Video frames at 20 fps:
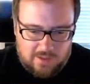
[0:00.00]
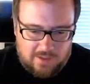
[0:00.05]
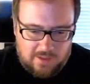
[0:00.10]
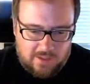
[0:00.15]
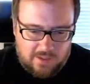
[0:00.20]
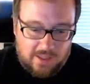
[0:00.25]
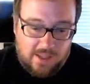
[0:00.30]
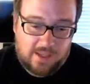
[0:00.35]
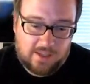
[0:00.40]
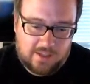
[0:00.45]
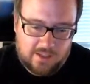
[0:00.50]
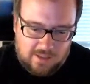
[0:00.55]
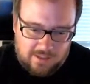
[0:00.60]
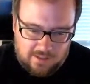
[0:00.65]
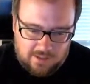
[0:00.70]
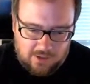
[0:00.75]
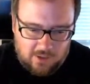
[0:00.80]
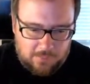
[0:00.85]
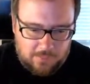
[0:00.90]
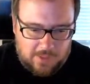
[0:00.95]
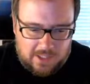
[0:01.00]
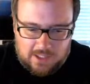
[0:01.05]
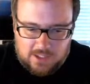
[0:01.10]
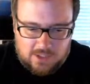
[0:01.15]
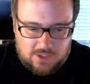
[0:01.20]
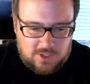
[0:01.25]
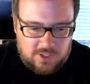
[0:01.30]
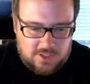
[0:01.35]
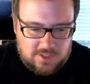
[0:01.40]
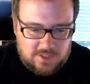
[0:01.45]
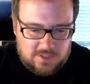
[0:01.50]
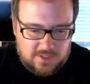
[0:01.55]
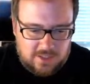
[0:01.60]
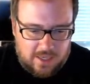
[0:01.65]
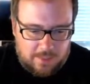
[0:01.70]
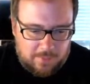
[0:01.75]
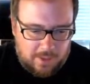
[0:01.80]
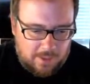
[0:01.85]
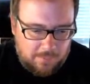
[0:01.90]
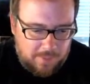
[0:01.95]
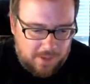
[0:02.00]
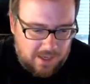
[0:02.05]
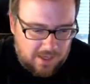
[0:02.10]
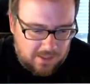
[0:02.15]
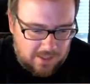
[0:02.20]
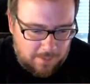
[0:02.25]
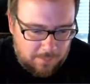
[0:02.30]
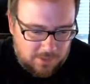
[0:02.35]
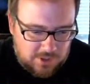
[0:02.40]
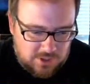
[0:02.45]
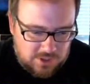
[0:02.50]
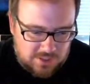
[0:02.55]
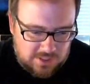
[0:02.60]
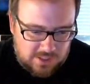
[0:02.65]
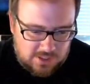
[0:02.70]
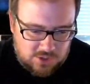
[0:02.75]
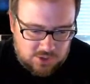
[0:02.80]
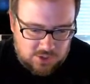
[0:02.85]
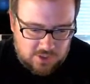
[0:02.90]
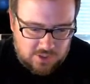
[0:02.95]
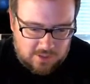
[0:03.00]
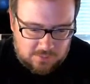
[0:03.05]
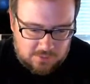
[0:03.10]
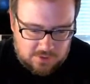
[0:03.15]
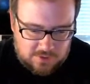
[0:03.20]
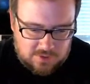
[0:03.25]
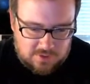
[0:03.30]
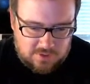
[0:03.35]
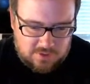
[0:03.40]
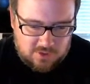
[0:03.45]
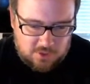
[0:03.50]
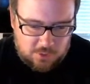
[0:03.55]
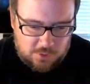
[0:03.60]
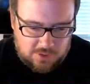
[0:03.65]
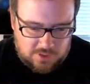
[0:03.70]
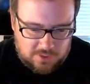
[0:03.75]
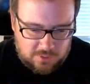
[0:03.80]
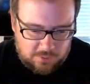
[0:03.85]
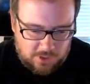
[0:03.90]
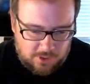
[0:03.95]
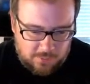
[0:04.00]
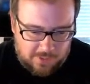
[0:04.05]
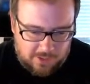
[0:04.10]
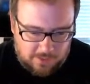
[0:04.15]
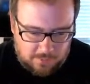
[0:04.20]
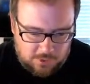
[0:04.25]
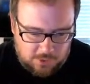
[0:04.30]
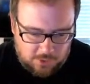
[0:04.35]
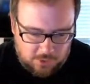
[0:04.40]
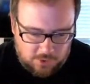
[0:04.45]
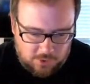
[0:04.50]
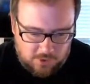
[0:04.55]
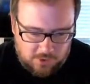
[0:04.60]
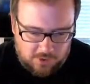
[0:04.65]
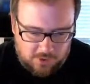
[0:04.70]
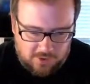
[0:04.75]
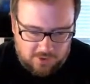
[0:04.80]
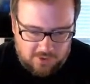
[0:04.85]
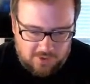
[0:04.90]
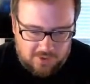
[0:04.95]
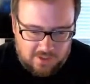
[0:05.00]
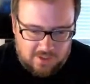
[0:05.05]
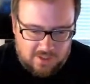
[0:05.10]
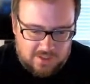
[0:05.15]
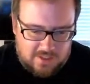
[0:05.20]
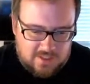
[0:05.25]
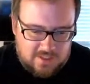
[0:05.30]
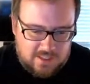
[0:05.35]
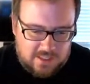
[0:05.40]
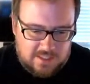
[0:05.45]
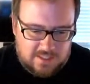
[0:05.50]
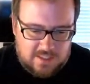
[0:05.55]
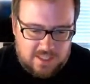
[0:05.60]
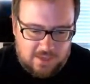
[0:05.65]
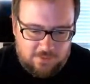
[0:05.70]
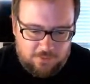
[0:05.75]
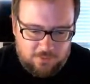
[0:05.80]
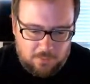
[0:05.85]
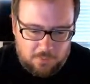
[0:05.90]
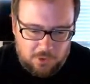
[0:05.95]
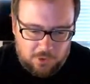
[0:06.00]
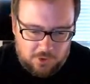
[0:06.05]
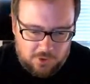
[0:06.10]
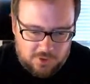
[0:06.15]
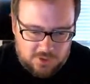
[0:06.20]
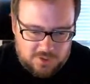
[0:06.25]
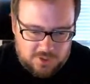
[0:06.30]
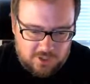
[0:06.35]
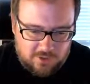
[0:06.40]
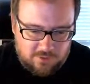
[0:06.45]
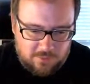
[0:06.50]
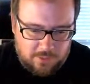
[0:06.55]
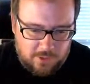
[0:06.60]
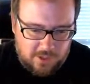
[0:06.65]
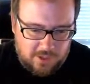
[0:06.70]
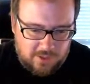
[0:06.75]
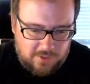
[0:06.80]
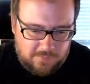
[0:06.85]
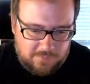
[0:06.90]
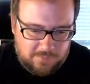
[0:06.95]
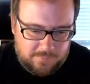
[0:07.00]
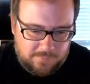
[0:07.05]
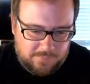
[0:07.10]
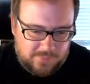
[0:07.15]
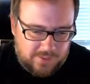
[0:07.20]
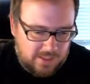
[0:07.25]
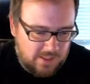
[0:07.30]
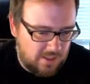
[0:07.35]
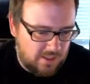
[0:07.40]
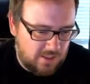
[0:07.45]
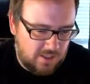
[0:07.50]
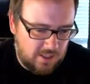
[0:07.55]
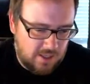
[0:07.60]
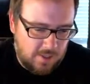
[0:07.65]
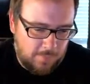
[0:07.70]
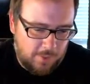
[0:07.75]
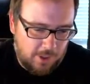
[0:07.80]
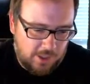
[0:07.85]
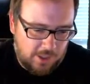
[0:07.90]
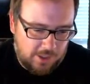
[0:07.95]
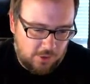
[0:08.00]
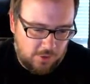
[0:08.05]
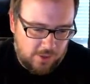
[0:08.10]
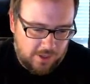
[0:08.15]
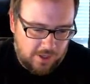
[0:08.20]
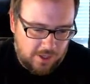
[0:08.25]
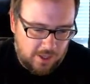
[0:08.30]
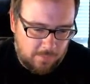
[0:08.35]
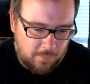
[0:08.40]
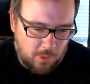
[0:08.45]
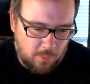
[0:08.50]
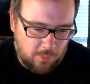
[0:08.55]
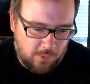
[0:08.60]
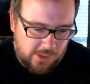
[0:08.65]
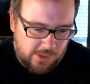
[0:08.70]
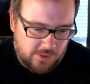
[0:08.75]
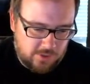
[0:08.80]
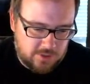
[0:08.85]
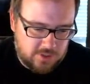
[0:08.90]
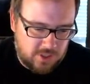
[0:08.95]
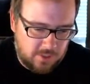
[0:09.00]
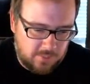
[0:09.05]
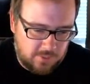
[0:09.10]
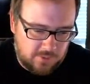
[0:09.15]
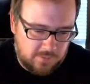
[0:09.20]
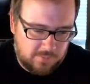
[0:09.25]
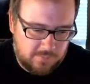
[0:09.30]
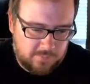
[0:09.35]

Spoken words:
Yeah, King of the Hill. Mainly just because I'm not paying that much attention. I'm just doing something on my computer, and it's nice to have familiar stuff playing. Come on, I know that combo breaker's coming.